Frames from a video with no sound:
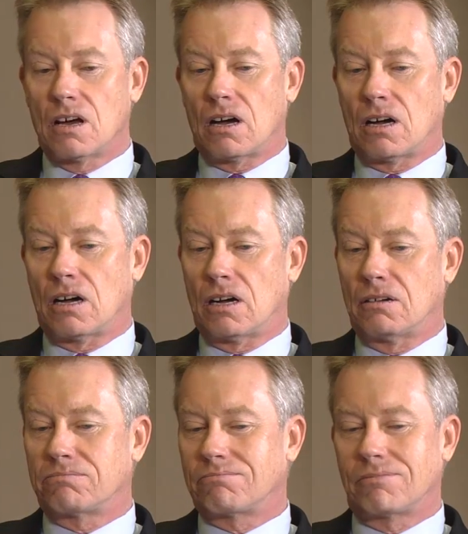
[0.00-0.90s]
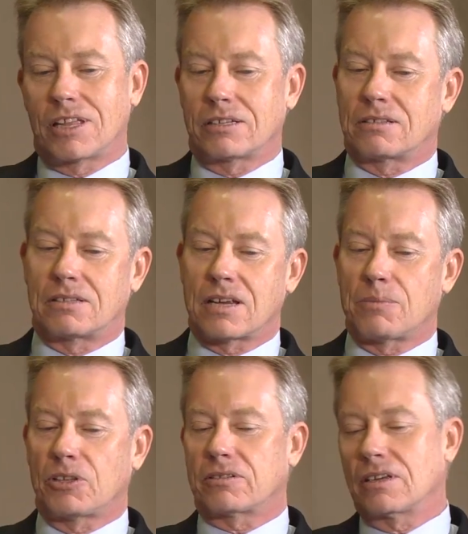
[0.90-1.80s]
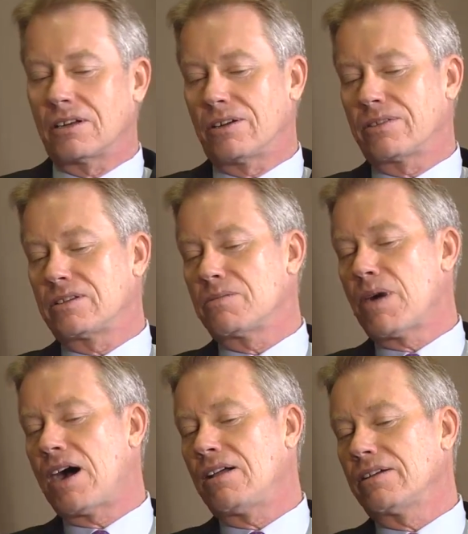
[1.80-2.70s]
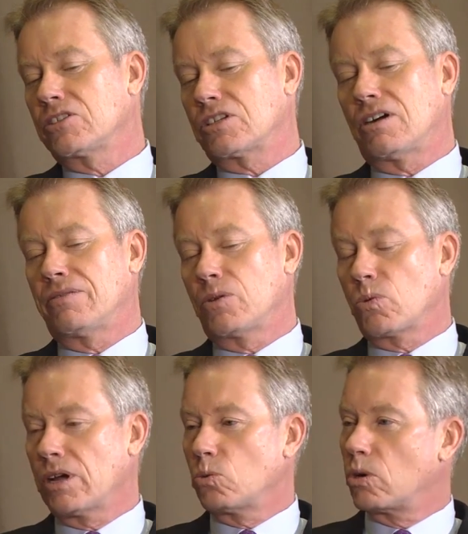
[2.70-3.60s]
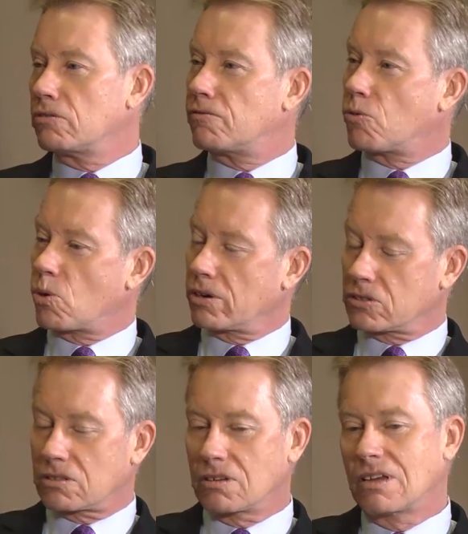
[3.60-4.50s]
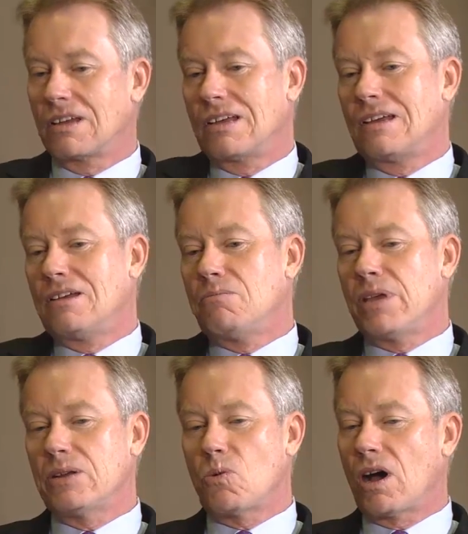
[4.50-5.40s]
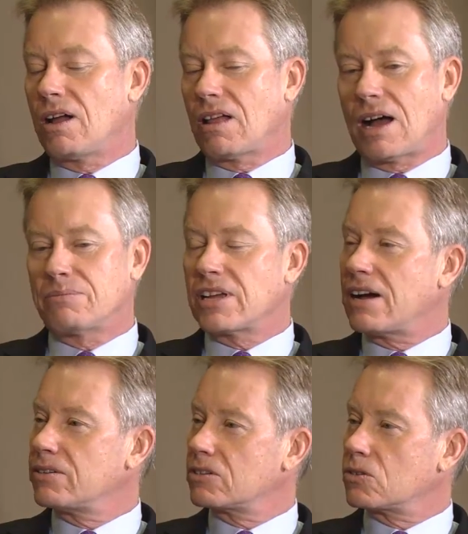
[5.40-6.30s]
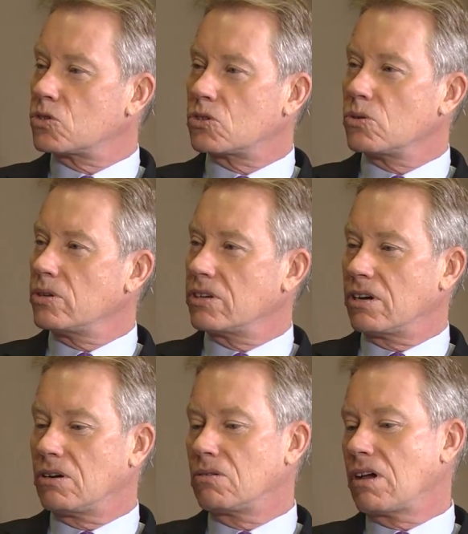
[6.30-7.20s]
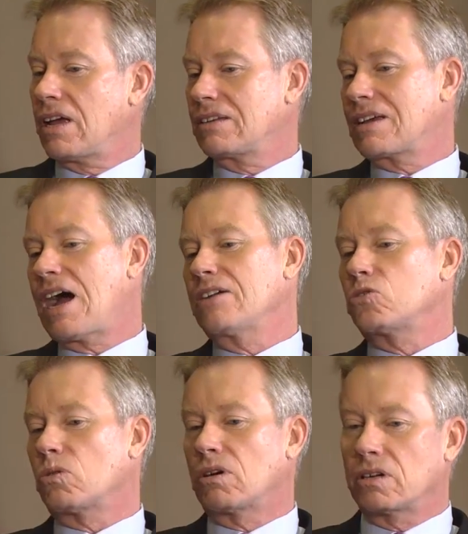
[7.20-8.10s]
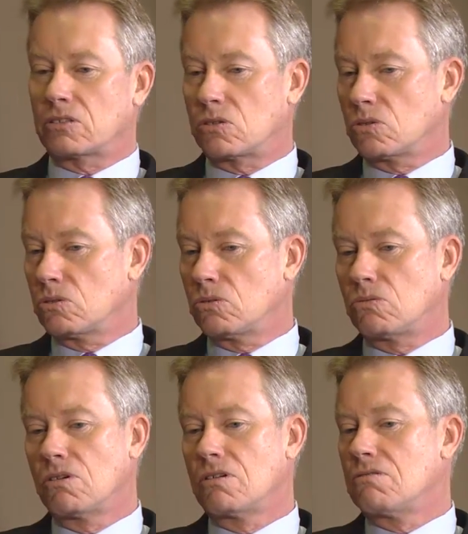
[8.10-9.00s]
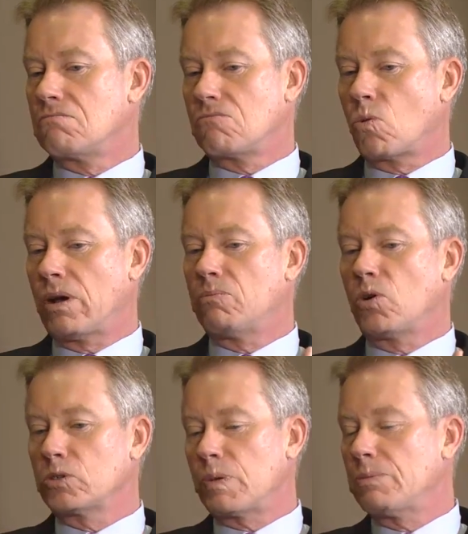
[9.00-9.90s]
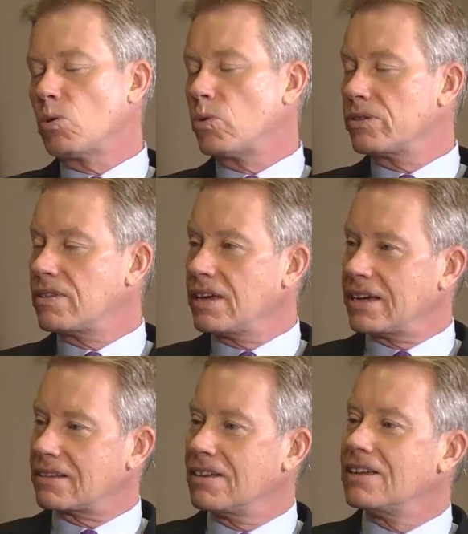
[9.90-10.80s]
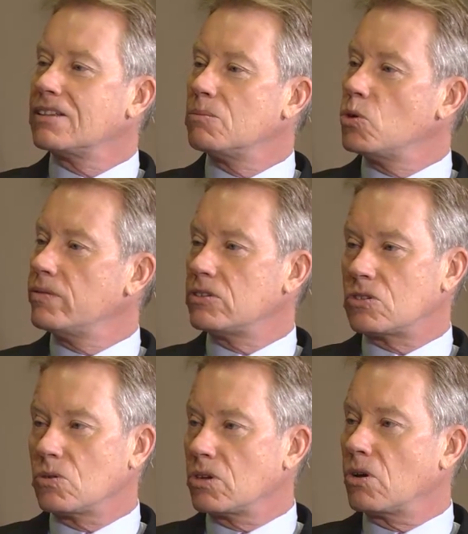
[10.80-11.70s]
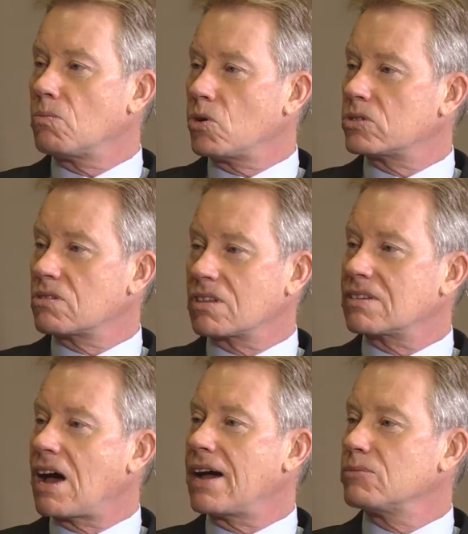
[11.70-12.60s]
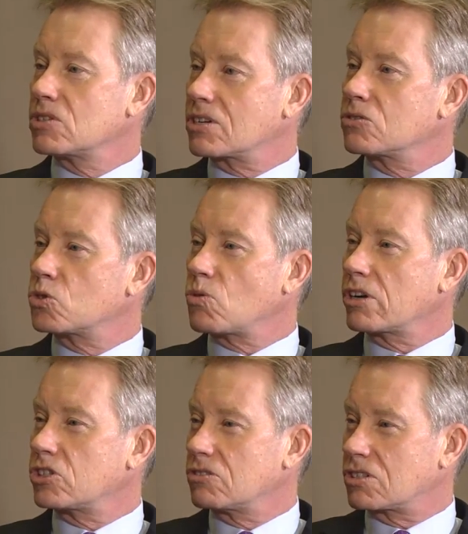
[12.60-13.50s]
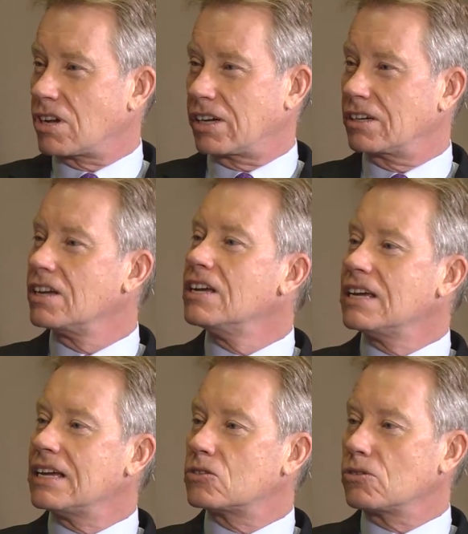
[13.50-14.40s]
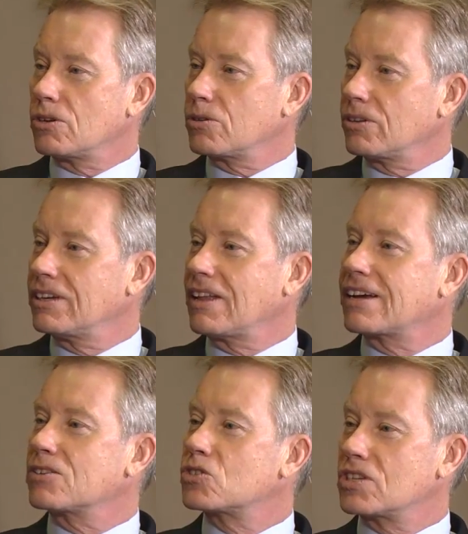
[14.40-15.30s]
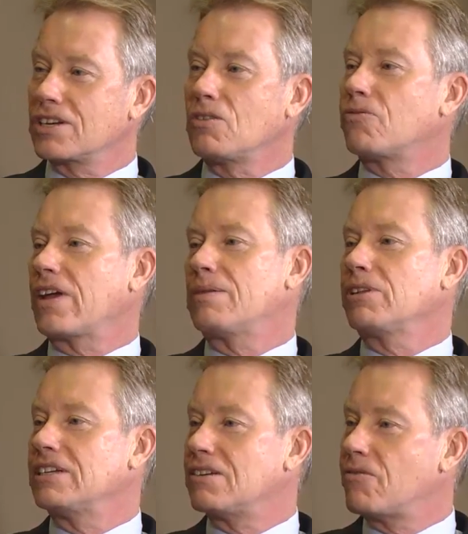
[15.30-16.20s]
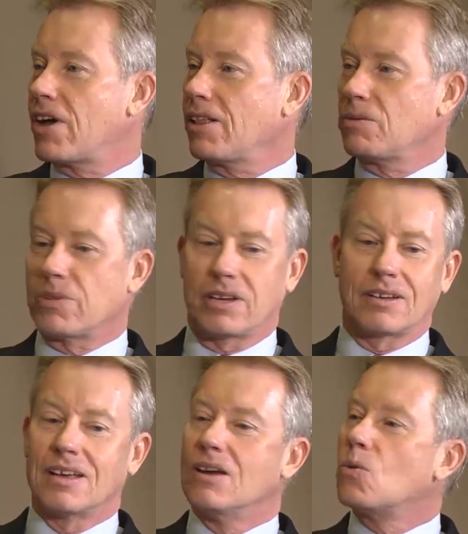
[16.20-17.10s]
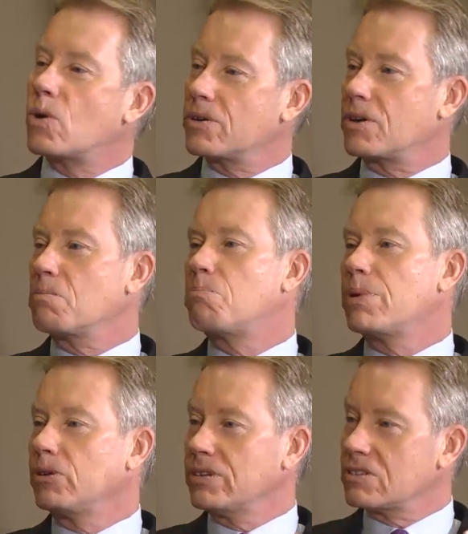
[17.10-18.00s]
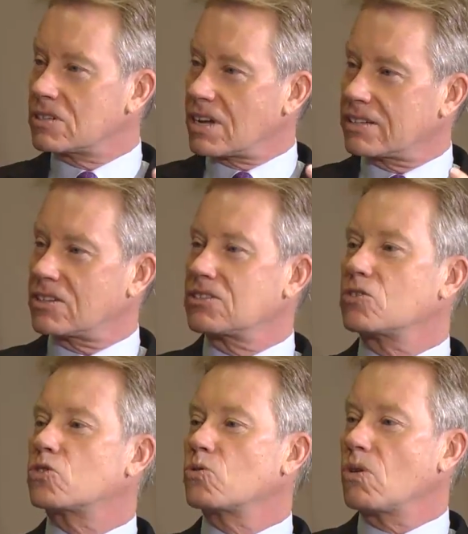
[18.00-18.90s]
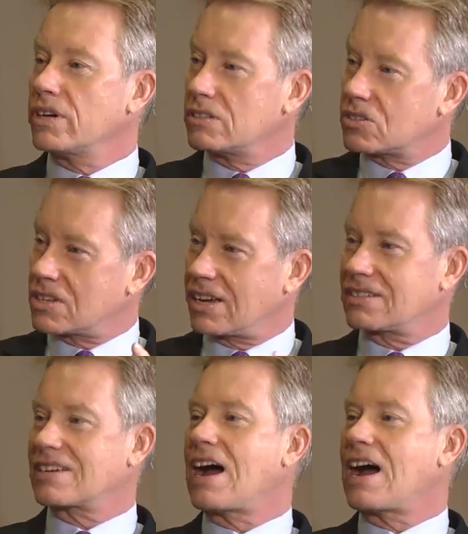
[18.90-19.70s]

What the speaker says: the demolish of the redwood forest. Meanwhile, I'm down at the studio, and contrary to what most people would think, the movie studio most of the time is a construction site. It's literally like a single family development where they're building sets and destroying sets